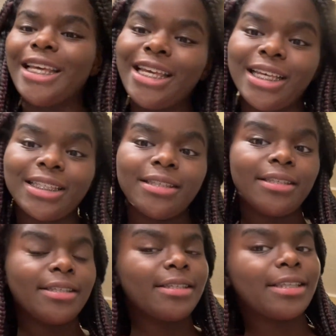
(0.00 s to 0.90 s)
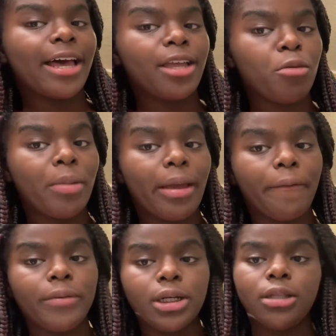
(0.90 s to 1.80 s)
cousins, I am
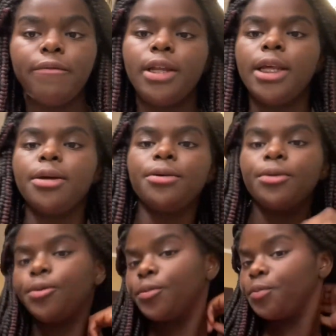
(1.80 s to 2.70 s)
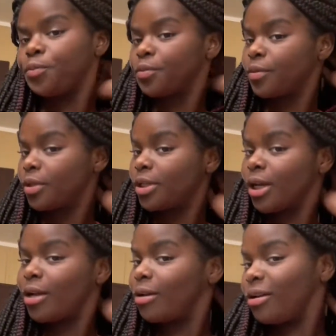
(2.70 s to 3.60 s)
back with another video.
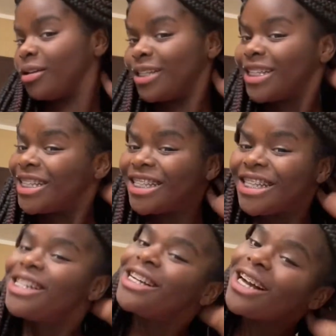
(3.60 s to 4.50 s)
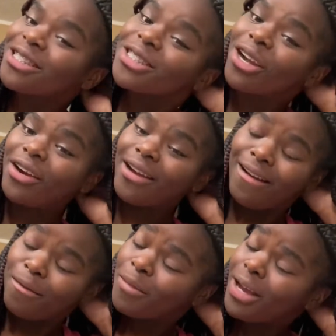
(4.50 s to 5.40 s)
Y'all, I'm sorry,
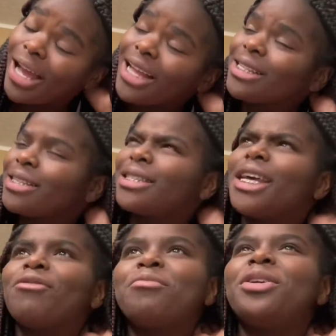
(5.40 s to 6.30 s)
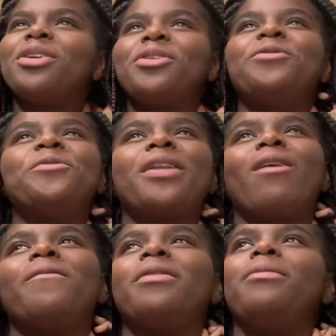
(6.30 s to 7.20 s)
y'all. I just never be cute when I
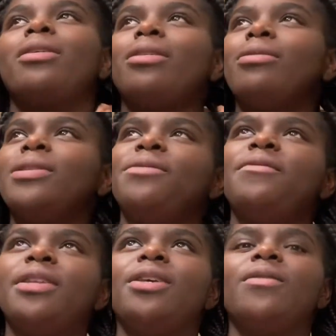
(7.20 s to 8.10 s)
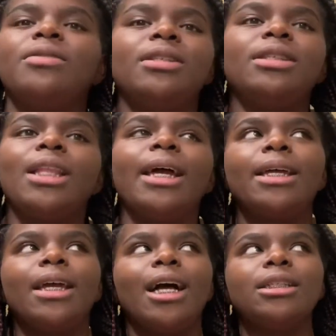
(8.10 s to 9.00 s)
want to make a YouTube video. Just
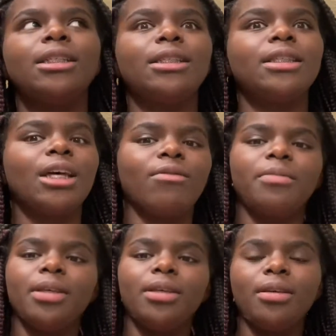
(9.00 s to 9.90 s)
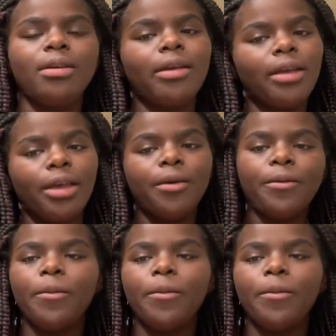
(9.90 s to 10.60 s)
like, I just never be cute.